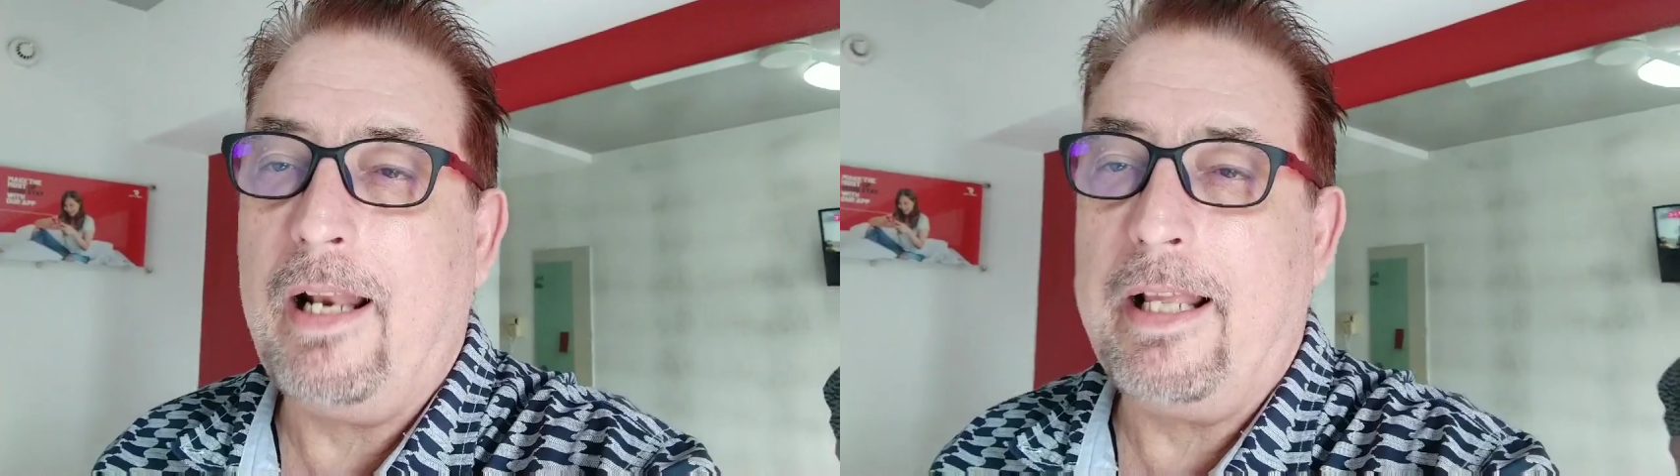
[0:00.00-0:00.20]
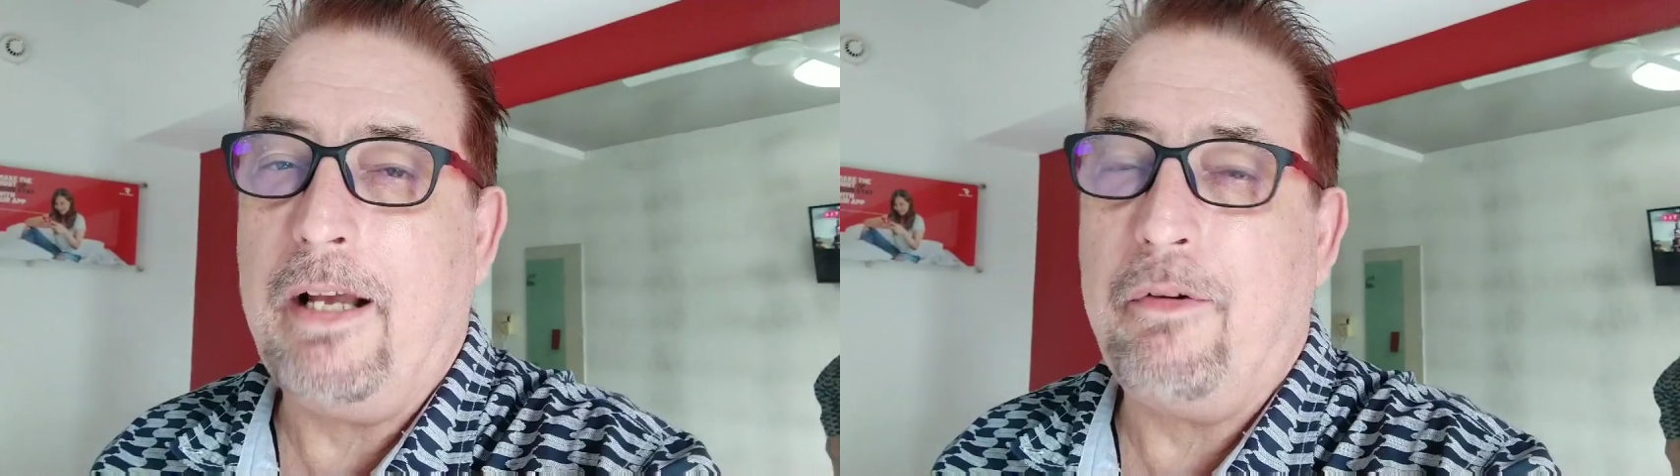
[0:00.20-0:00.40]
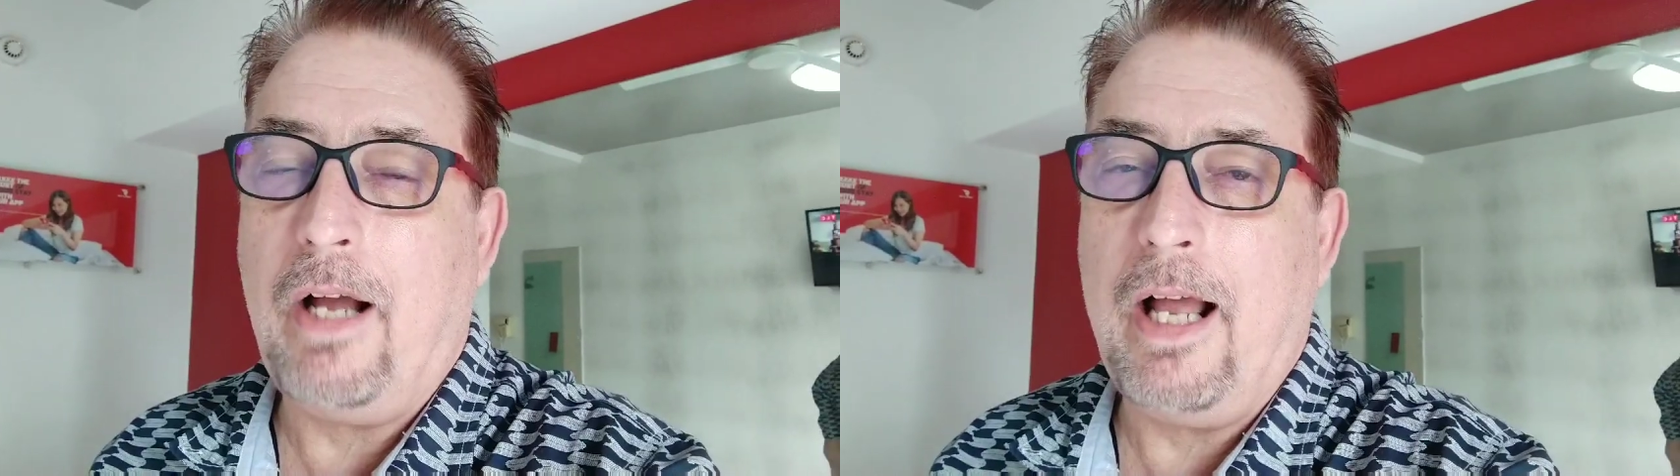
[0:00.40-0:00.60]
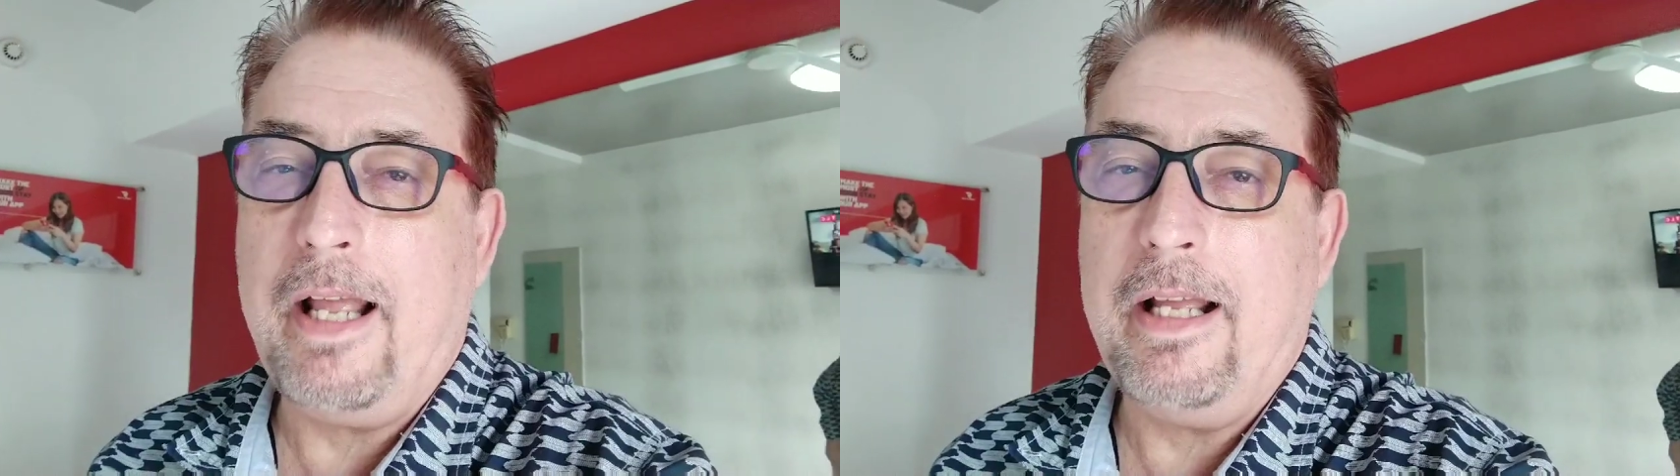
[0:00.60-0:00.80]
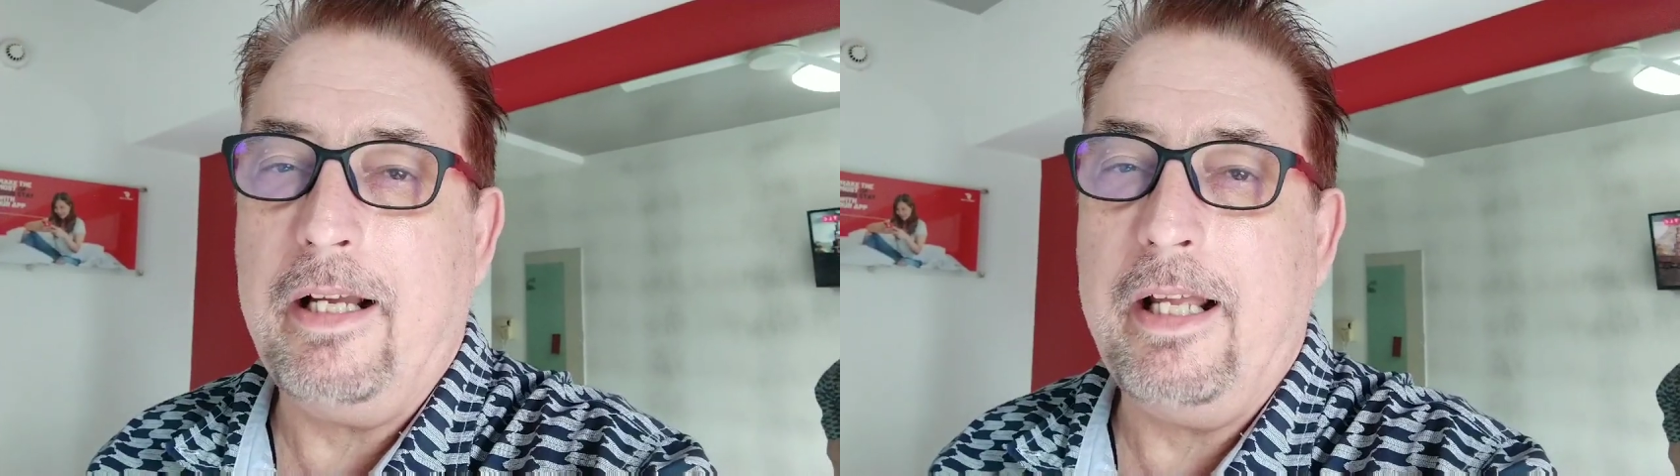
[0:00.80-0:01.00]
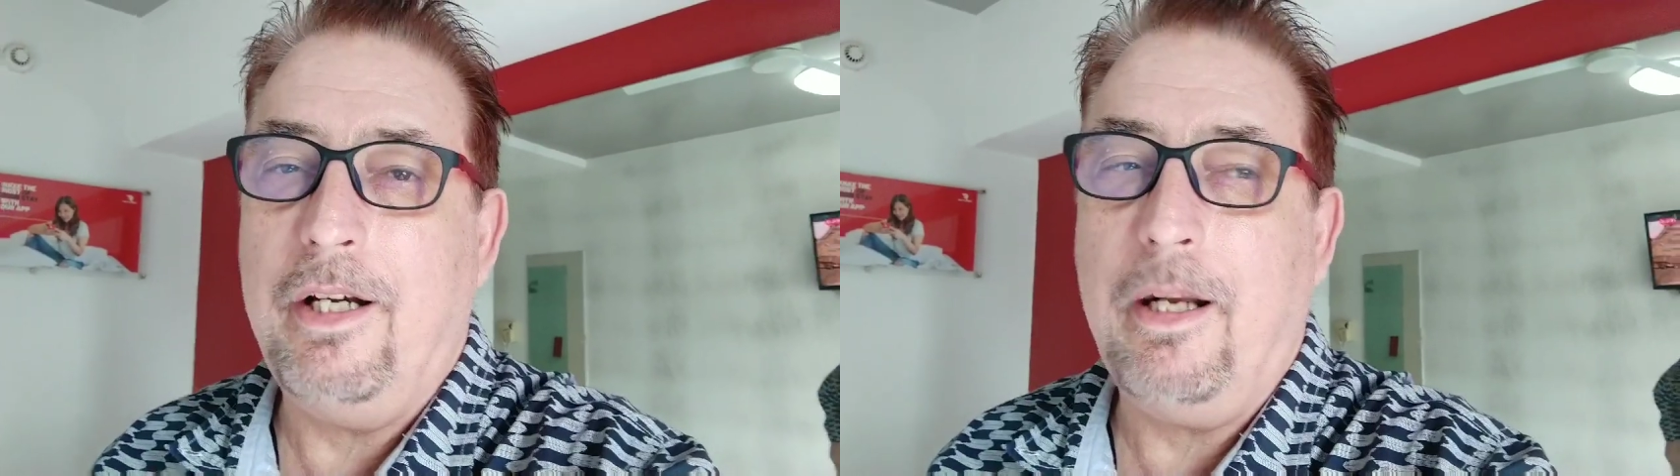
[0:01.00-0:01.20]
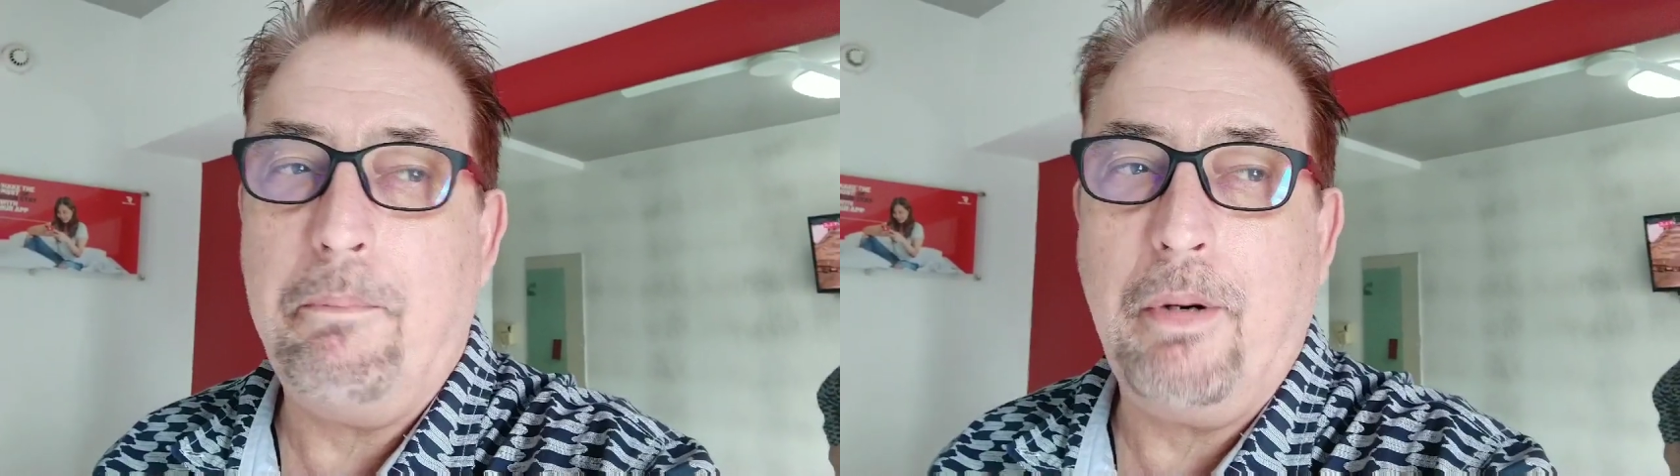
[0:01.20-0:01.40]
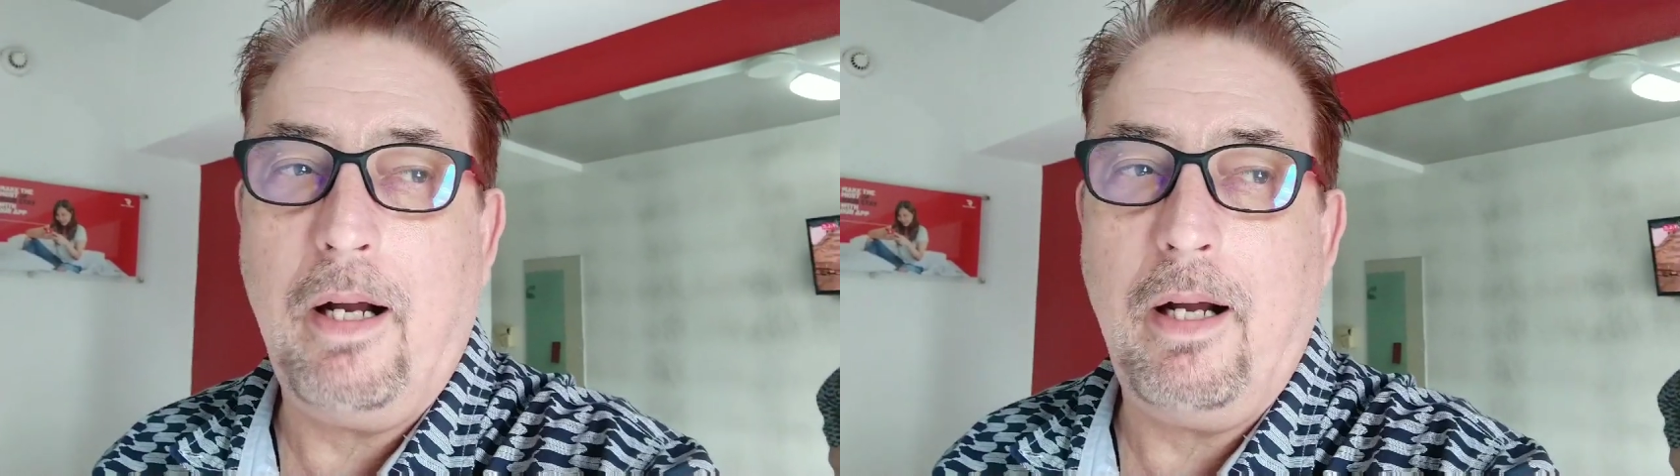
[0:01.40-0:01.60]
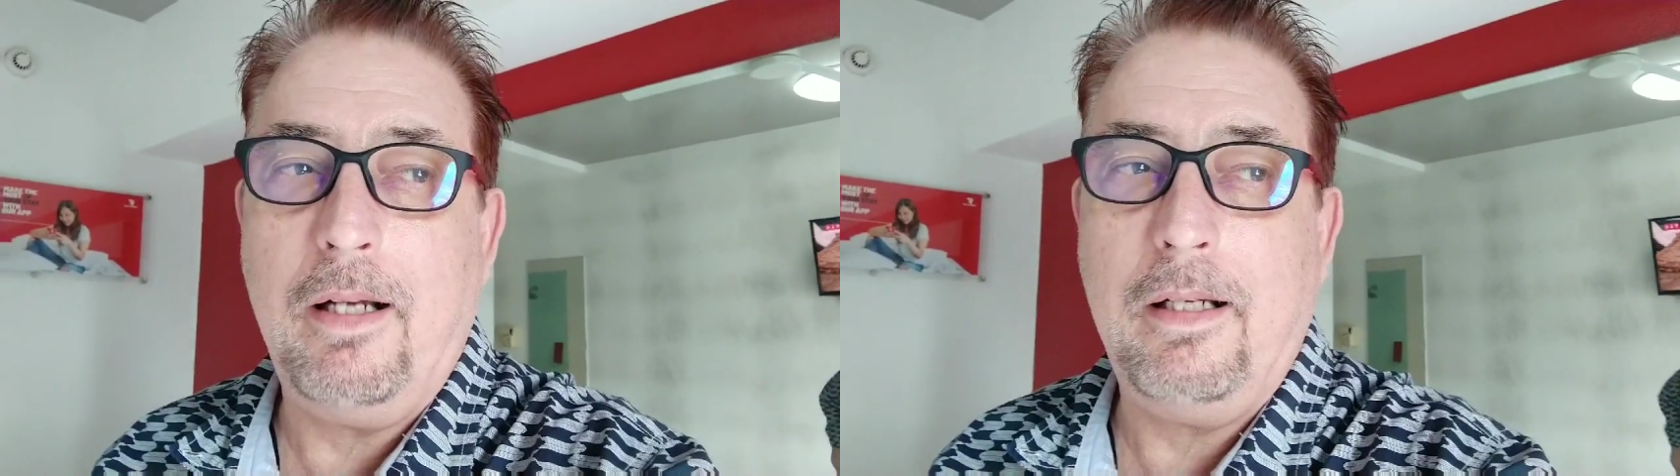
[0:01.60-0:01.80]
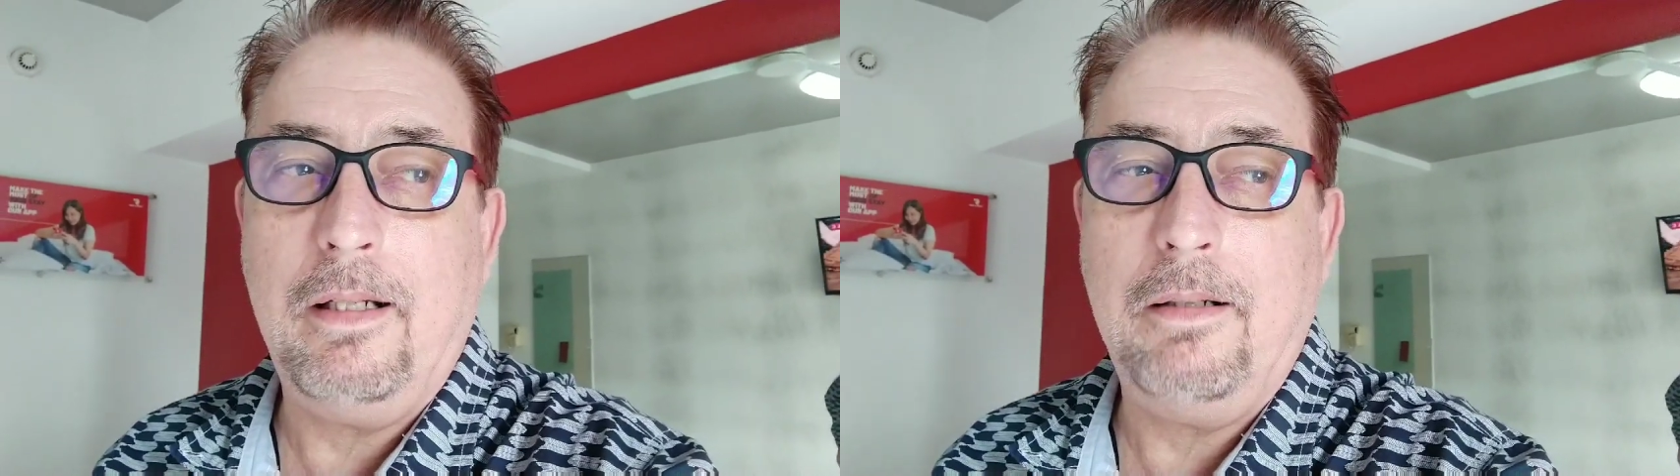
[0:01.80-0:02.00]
But finally, I ended up